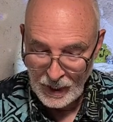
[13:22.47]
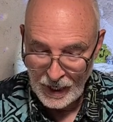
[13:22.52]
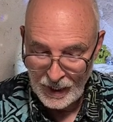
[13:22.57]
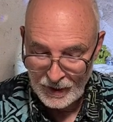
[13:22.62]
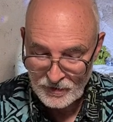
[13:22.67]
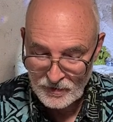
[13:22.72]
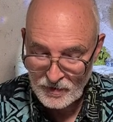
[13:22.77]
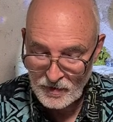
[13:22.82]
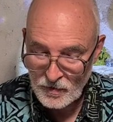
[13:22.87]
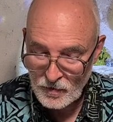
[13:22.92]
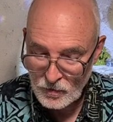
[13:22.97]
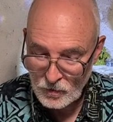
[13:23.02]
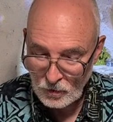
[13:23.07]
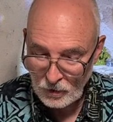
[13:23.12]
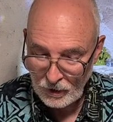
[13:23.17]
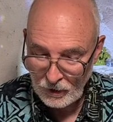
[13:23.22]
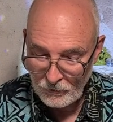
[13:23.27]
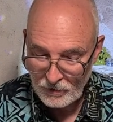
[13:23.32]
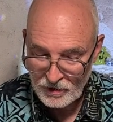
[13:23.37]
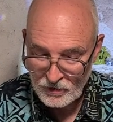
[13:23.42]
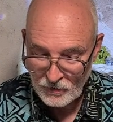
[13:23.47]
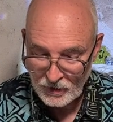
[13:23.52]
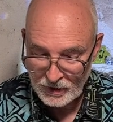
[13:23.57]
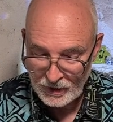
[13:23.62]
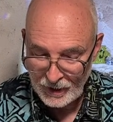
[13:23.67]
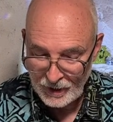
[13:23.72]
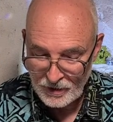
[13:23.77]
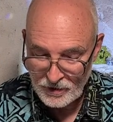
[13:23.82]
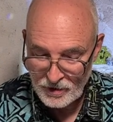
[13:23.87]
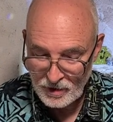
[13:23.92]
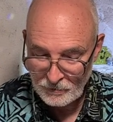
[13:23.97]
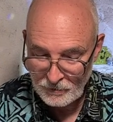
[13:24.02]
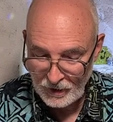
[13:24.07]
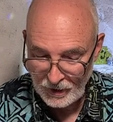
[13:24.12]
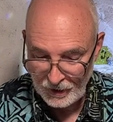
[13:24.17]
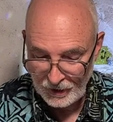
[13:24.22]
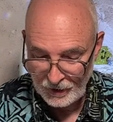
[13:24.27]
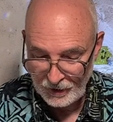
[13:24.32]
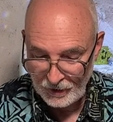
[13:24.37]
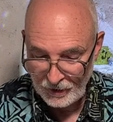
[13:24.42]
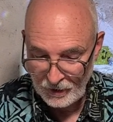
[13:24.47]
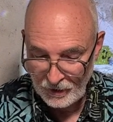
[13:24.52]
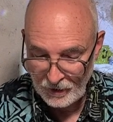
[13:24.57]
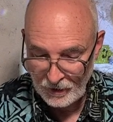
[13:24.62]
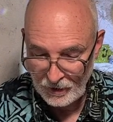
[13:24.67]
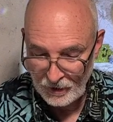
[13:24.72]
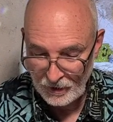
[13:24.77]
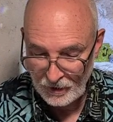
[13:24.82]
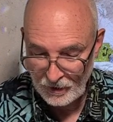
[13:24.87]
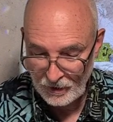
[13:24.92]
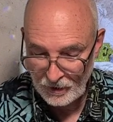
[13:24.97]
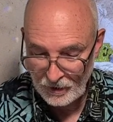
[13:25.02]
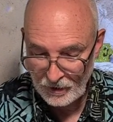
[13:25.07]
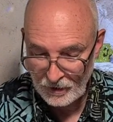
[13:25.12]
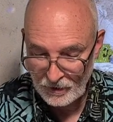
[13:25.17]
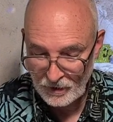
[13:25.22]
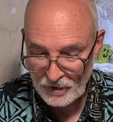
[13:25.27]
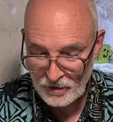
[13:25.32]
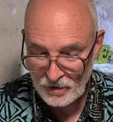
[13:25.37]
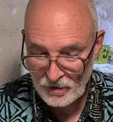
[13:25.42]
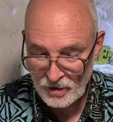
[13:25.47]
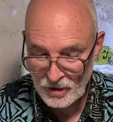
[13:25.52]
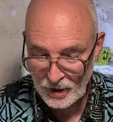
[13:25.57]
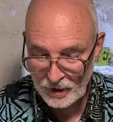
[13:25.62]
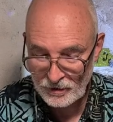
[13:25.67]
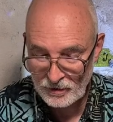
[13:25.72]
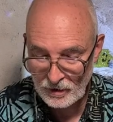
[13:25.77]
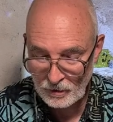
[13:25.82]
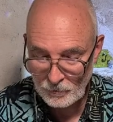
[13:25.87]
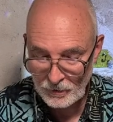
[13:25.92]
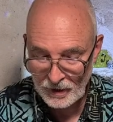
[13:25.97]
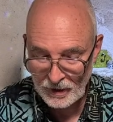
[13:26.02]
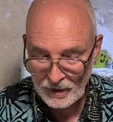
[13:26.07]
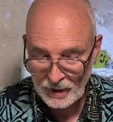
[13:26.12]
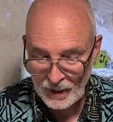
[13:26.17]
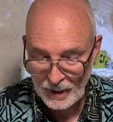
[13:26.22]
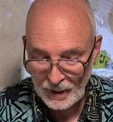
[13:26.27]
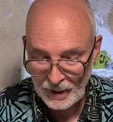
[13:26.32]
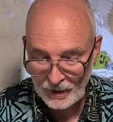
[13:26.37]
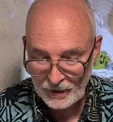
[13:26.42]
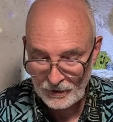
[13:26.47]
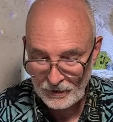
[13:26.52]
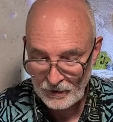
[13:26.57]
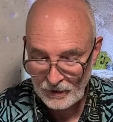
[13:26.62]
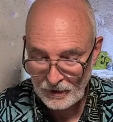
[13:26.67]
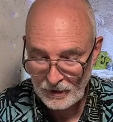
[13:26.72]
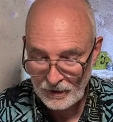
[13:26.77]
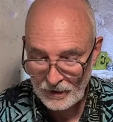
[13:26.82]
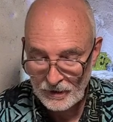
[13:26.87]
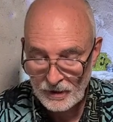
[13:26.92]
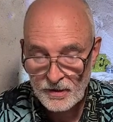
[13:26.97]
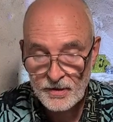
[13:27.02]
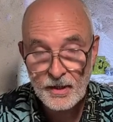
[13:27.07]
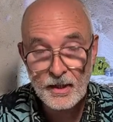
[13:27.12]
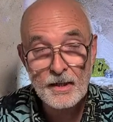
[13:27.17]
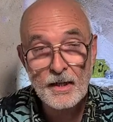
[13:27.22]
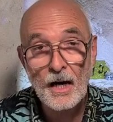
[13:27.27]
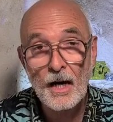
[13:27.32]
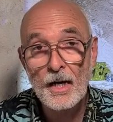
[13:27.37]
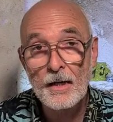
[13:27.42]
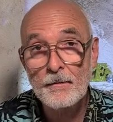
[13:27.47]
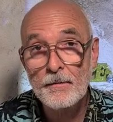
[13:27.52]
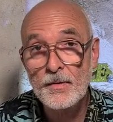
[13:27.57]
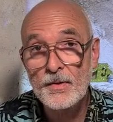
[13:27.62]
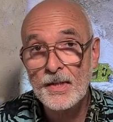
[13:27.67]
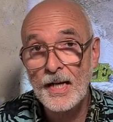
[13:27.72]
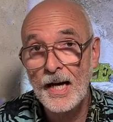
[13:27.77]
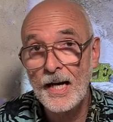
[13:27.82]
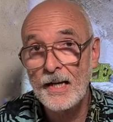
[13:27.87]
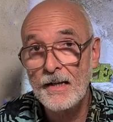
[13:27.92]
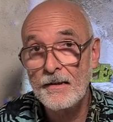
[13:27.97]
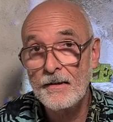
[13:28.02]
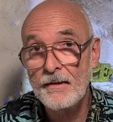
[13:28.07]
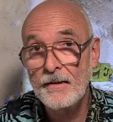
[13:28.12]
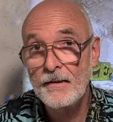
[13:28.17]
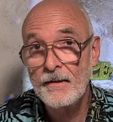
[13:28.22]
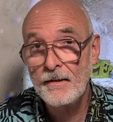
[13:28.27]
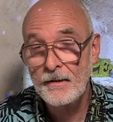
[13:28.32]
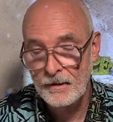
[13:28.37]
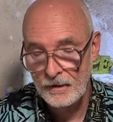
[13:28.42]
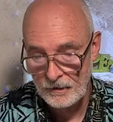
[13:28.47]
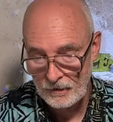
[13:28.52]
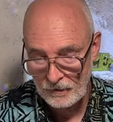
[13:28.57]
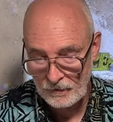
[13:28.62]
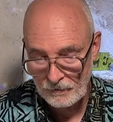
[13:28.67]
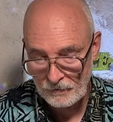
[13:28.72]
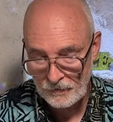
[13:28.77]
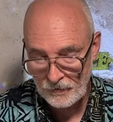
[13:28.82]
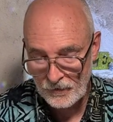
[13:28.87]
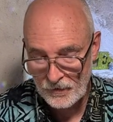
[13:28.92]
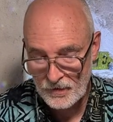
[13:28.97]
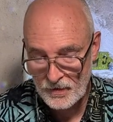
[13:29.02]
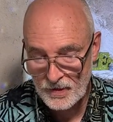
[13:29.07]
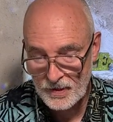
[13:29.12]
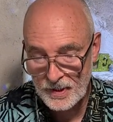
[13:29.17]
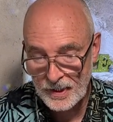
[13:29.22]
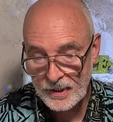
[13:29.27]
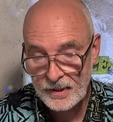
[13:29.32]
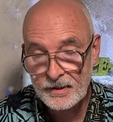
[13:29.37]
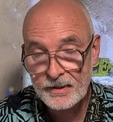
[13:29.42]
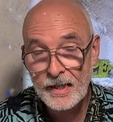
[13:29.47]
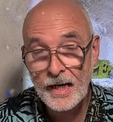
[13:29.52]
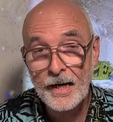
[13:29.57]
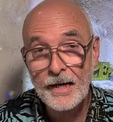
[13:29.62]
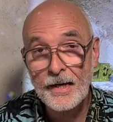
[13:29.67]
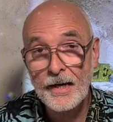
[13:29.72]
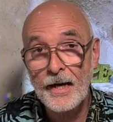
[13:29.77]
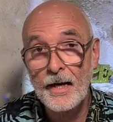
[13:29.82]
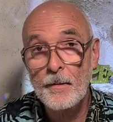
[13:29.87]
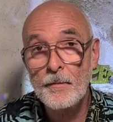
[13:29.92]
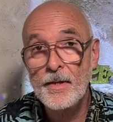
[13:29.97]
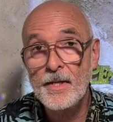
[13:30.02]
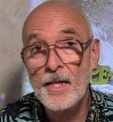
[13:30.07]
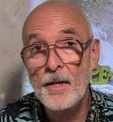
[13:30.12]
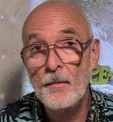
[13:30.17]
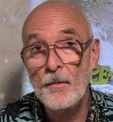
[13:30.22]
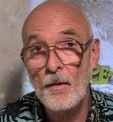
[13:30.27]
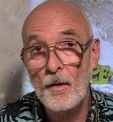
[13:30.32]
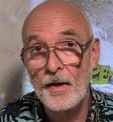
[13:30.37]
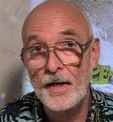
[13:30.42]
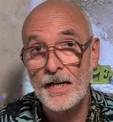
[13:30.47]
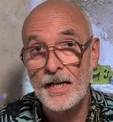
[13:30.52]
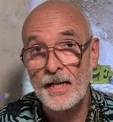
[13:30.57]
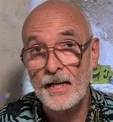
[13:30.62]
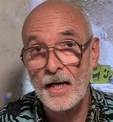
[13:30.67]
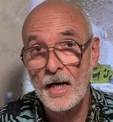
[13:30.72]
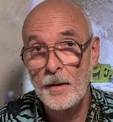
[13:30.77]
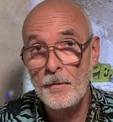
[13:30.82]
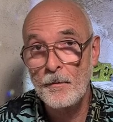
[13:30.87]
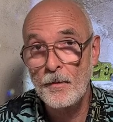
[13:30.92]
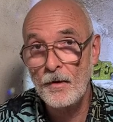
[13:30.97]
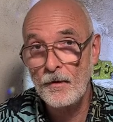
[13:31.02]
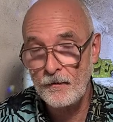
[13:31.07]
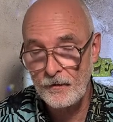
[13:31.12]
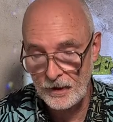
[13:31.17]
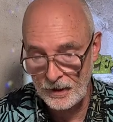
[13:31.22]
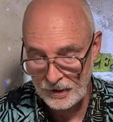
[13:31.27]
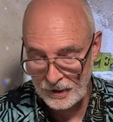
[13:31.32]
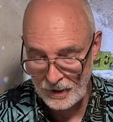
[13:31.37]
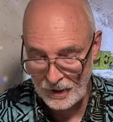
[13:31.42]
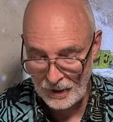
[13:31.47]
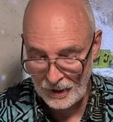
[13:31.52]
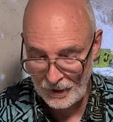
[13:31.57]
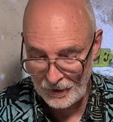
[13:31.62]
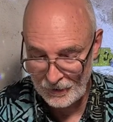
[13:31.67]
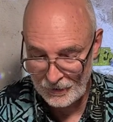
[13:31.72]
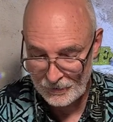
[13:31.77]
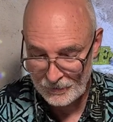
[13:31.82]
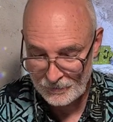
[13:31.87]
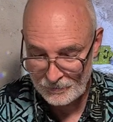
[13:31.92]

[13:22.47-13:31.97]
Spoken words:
As the story was relayed to me, this gentleman had his alarm set for 6 a.m. in the morning on moving day.